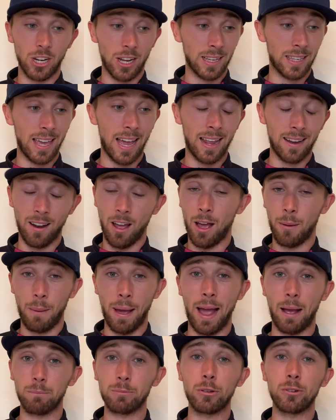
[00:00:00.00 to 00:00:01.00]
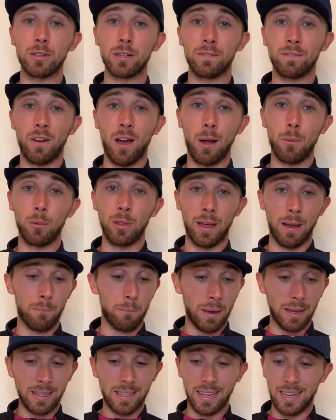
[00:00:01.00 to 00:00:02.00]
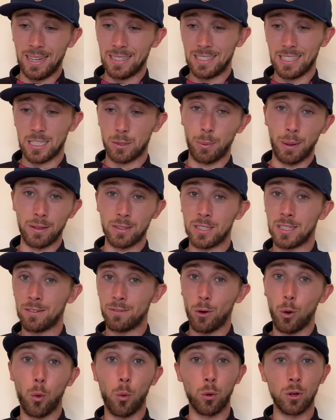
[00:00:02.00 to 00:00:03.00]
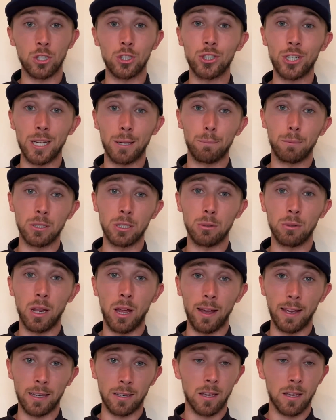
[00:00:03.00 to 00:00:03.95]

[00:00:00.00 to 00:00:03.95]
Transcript: Again, I'm absolutely fine with that. Make it as expensive or as cheap as you like.